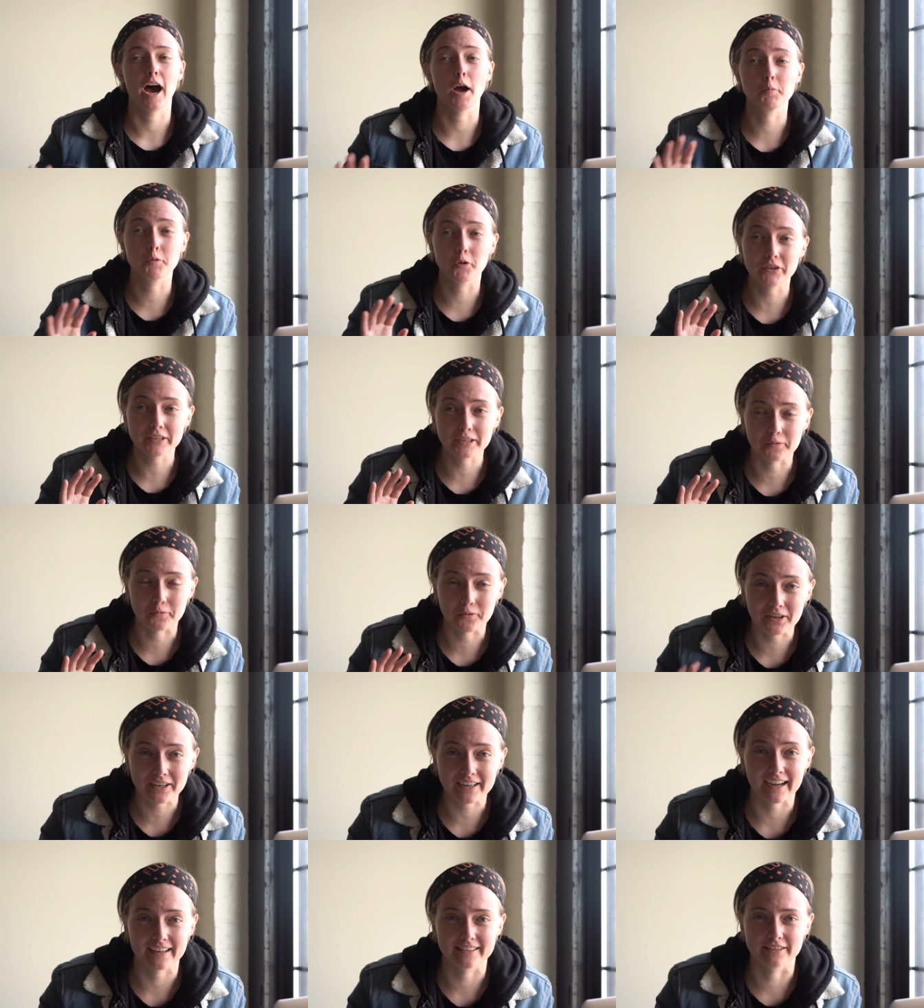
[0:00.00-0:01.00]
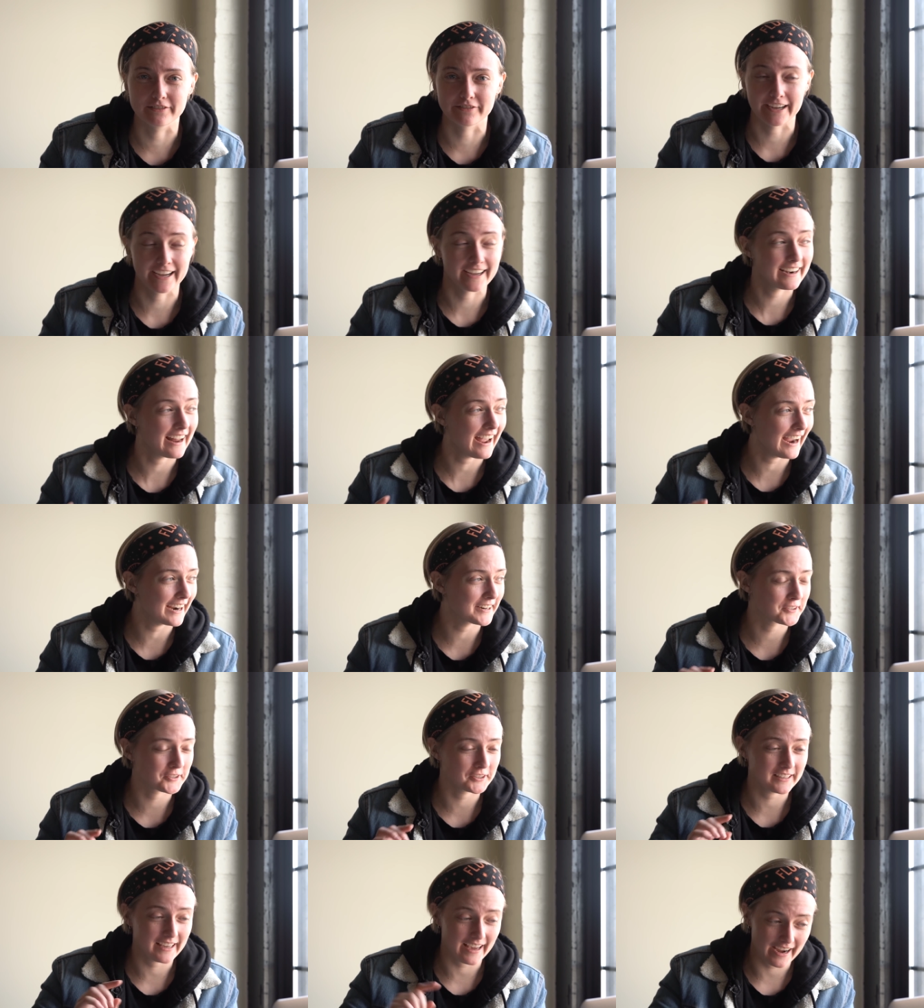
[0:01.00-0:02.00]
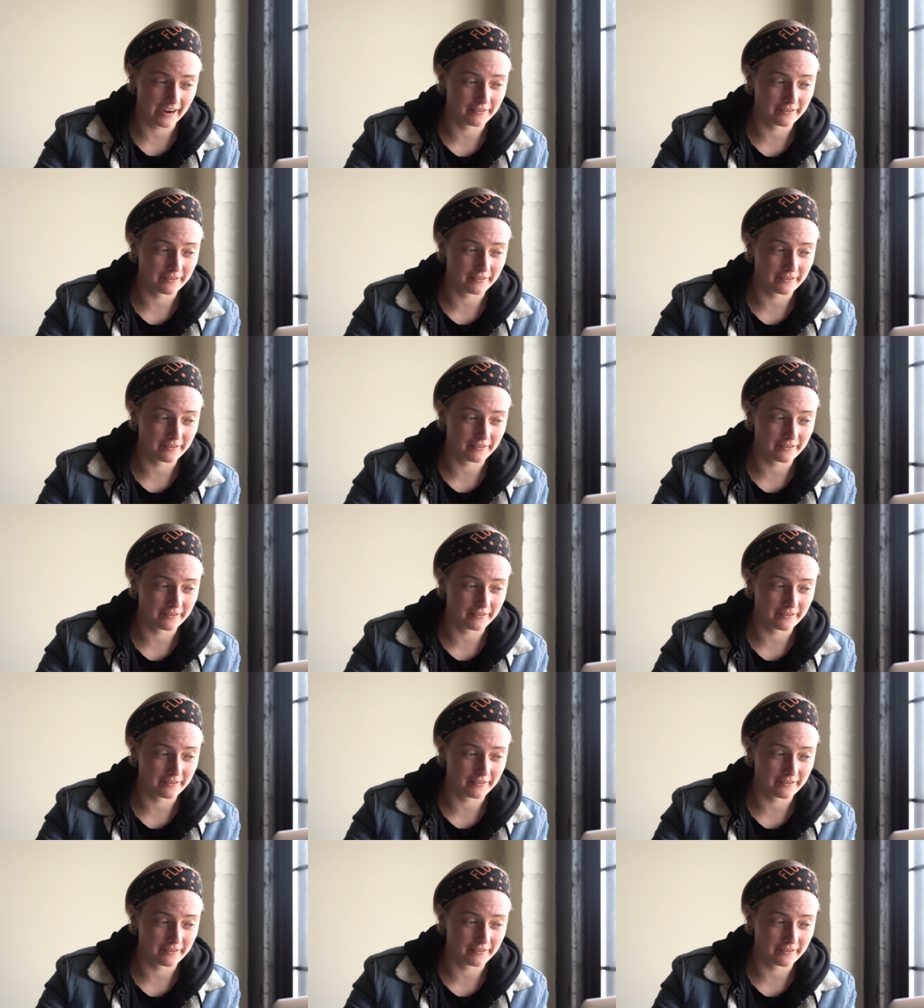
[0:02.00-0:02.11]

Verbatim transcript: I'm going to work on the van. Actually,